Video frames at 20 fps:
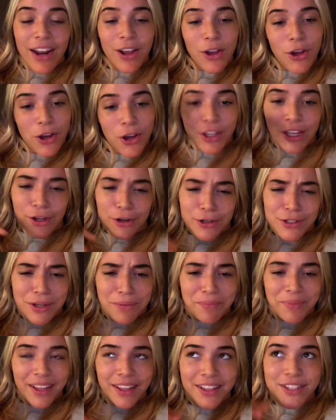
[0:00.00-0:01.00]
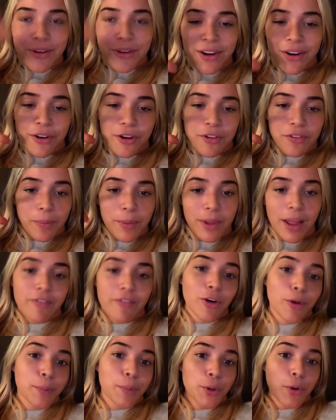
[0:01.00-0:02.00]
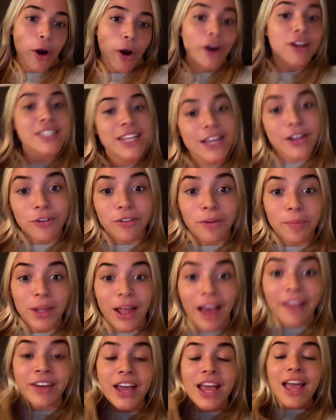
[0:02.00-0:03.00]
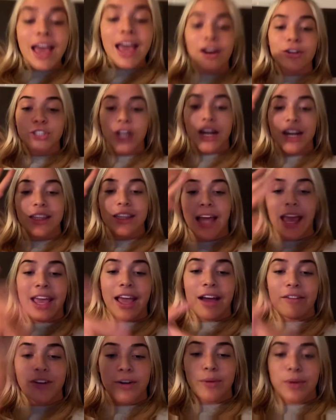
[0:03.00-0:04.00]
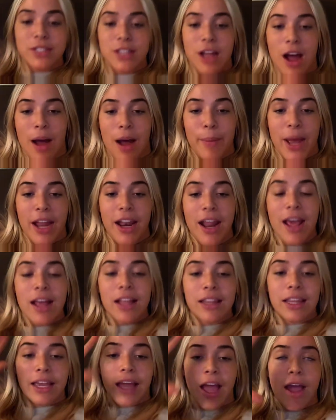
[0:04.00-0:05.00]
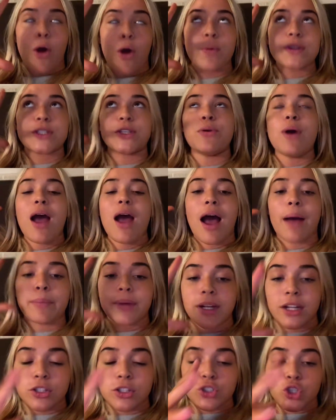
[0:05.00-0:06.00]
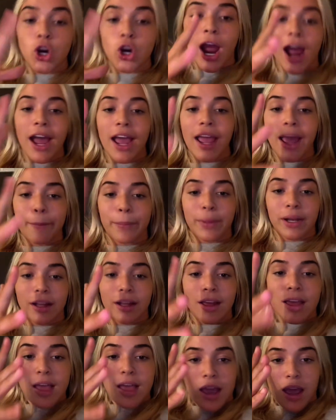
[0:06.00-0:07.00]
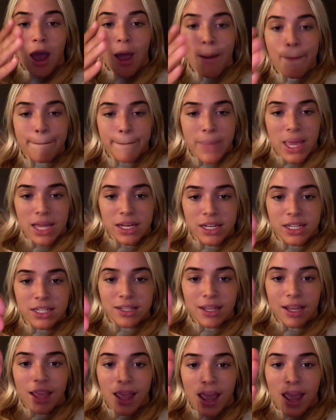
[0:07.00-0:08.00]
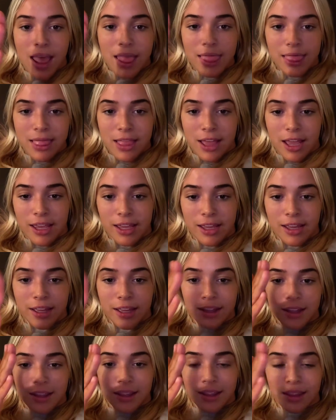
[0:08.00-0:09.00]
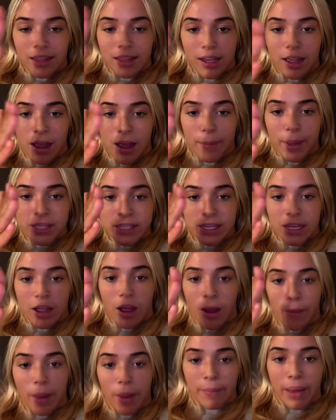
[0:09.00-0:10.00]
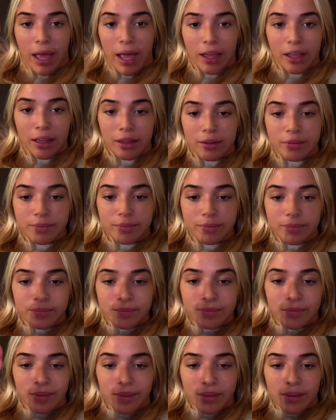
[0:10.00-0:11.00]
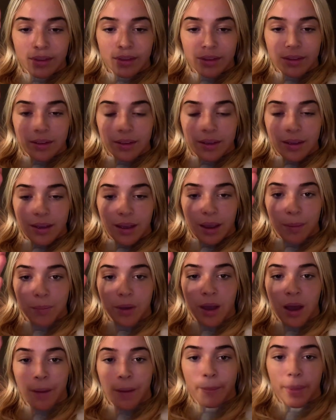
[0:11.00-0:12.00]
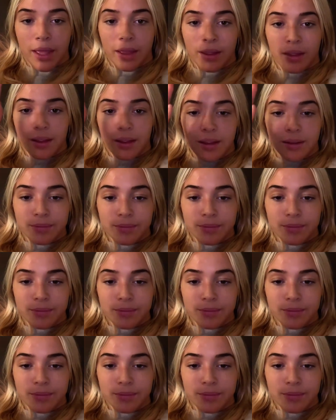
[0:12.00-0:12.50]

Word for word: and a cookie or something so I know you're from the live or a blue heart and say you're from the live and I'll try to like everyone's comment like I always do. I'm gonna try, I'm gonna commit and like the comments and comment back. I'm commit